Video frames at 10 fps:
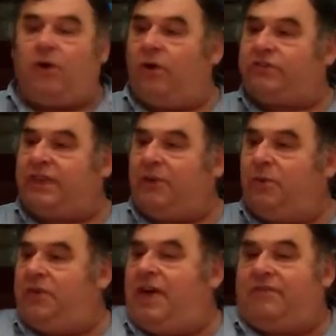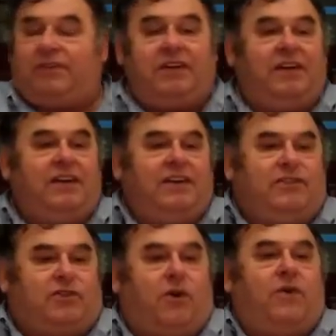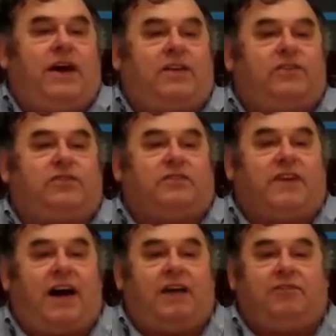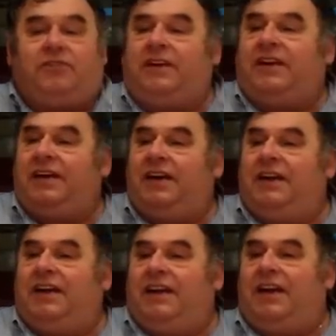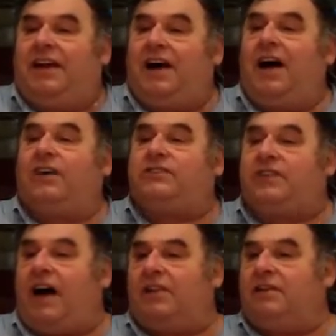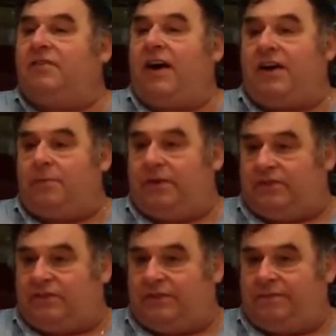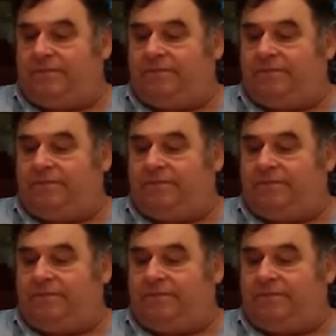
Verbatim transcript: because they were never shown how to survive in a hostile environment.